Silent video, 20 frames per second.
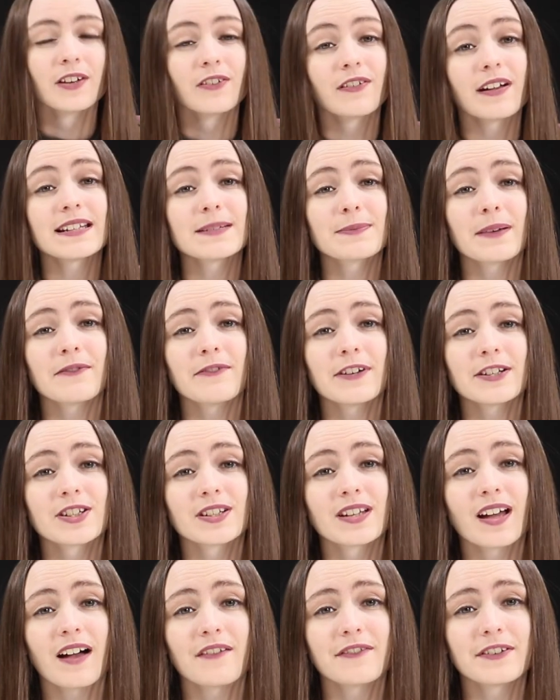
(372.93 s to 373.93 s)
Created by
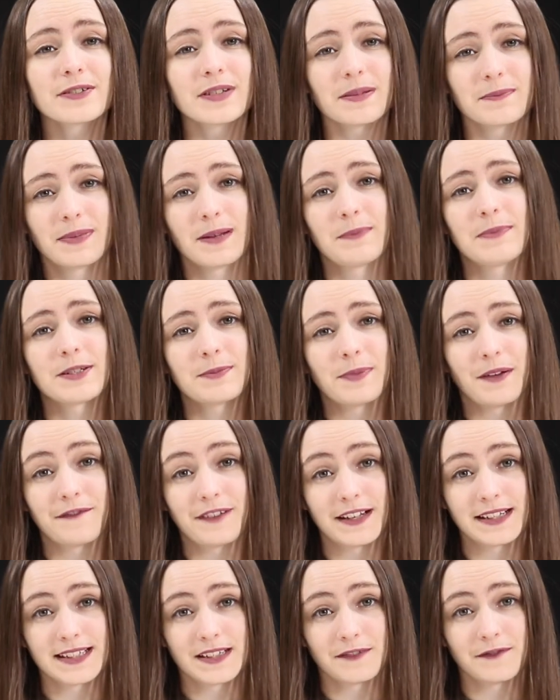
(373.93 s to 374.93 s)
Richard Garfield and published by
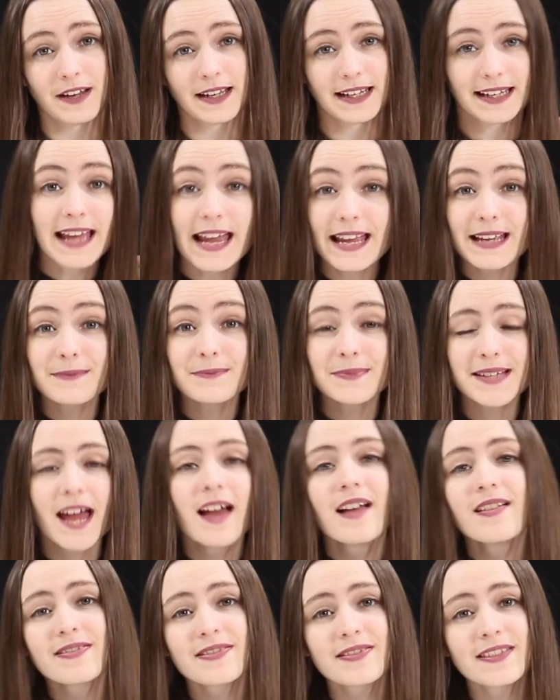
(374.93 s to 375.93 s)
Fantasy Flight Games,
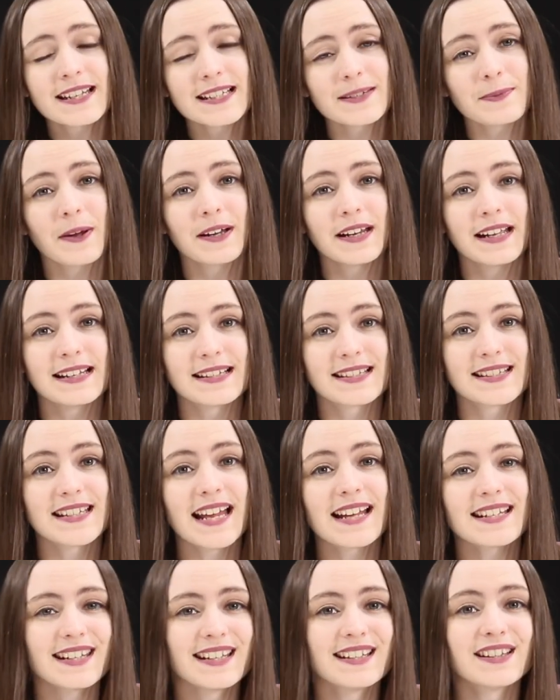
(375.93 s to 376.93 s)
this one is
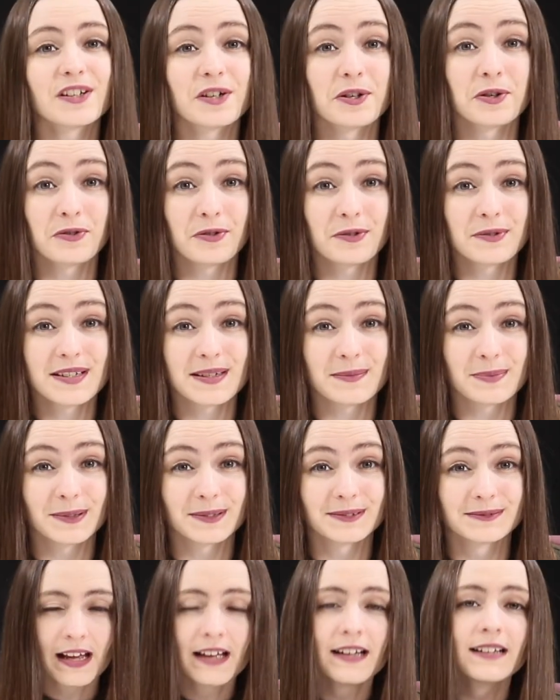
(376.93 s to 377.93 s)
set in the
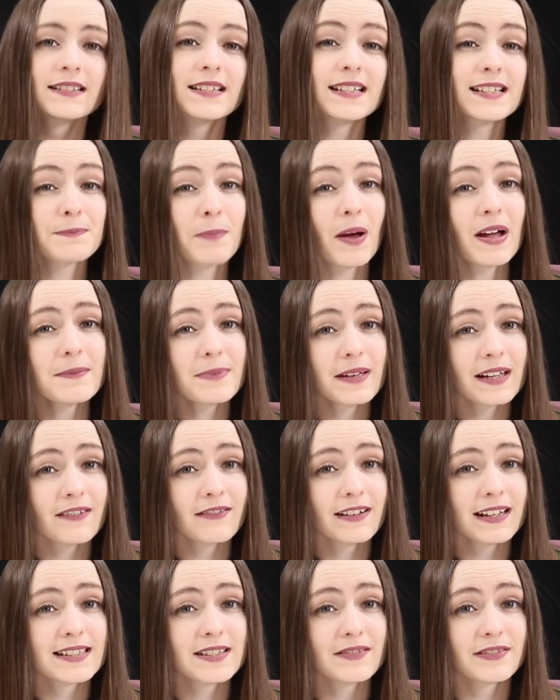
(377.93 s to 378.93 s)
Crucible. Despite being a
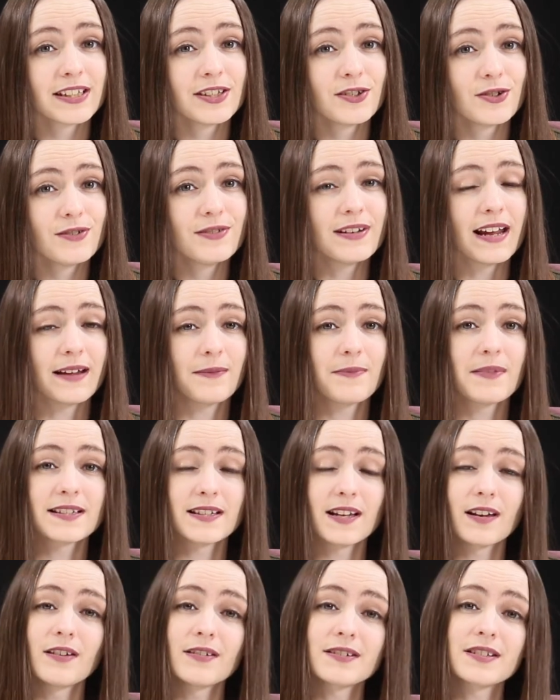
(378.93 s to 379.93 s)
relatively new name, there's
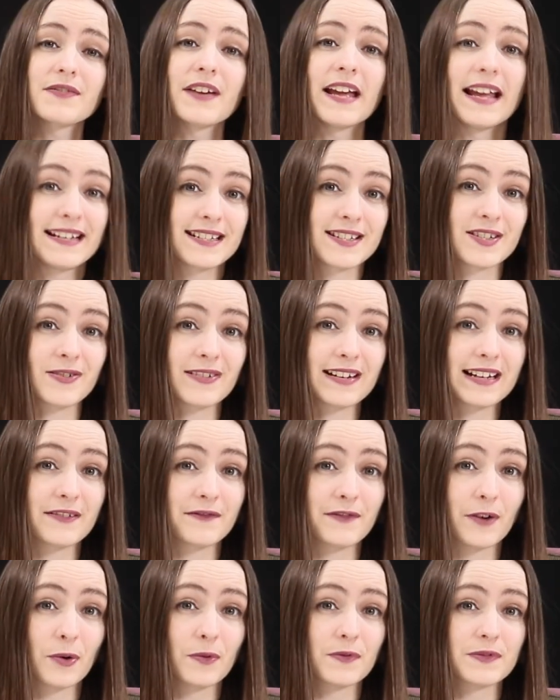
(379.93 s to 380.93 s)
a lot of history
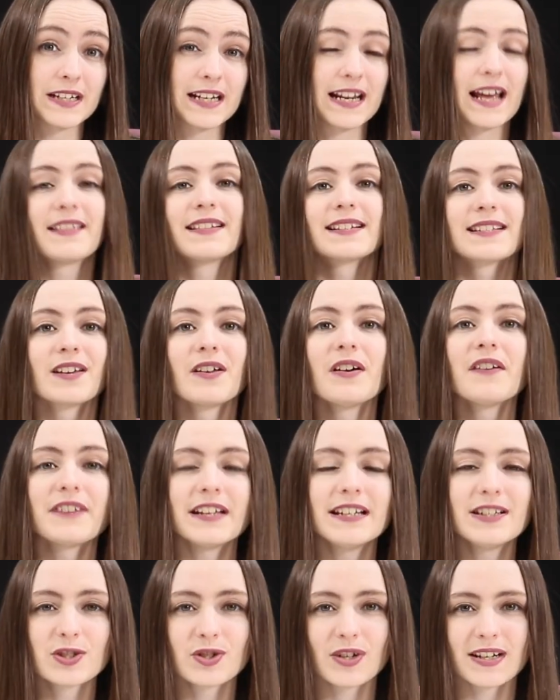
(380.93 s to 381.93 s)
involved in it, and there's a lot of
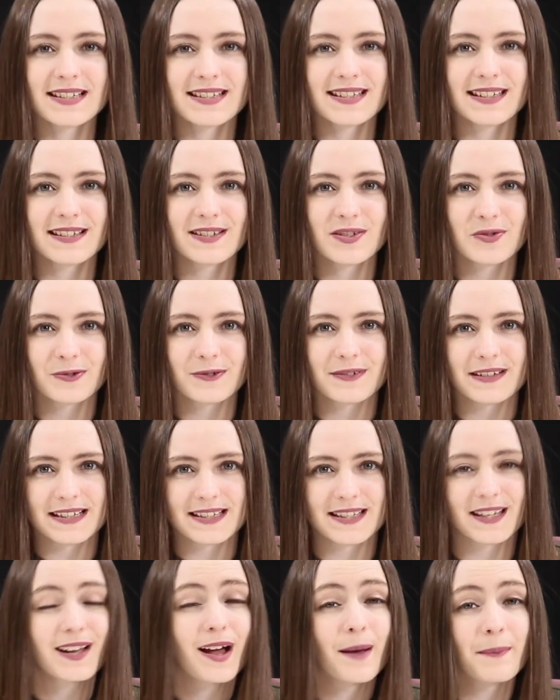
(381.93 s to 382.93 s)
interesting stories
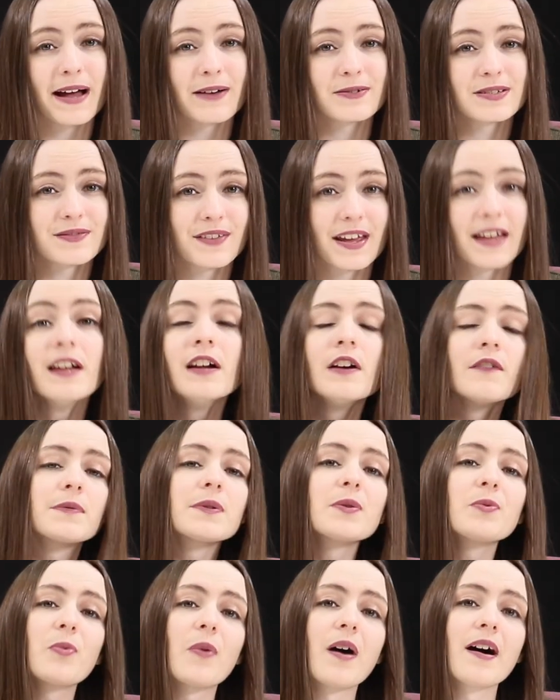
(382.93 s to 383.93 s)
that come out of it from
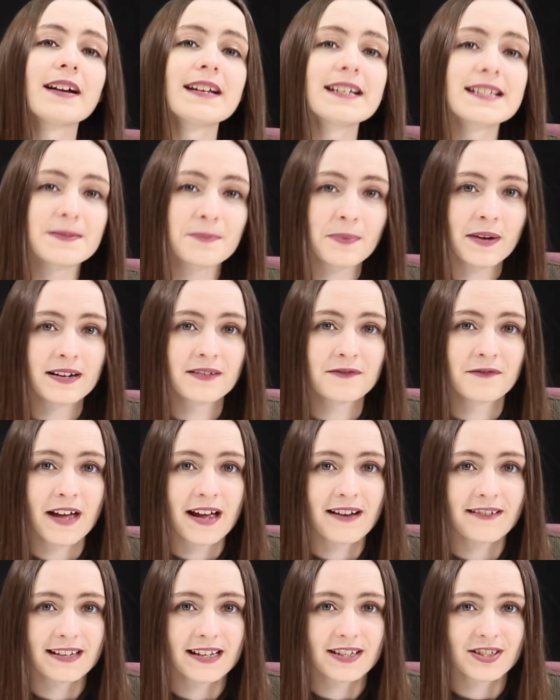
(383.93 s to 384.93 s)
the widespread
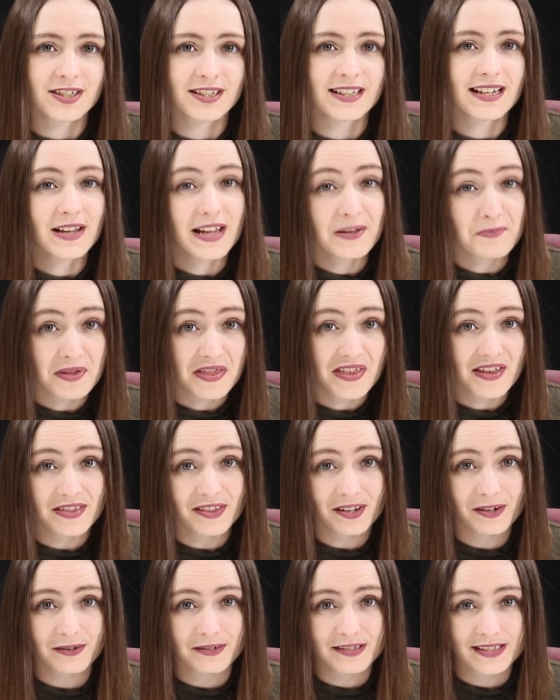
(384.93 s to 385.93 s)
variation within
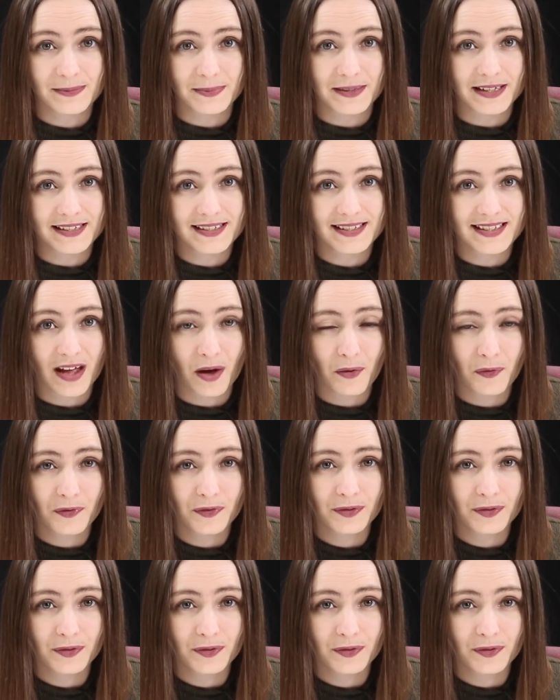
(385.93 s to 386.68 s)
the Crucible itself.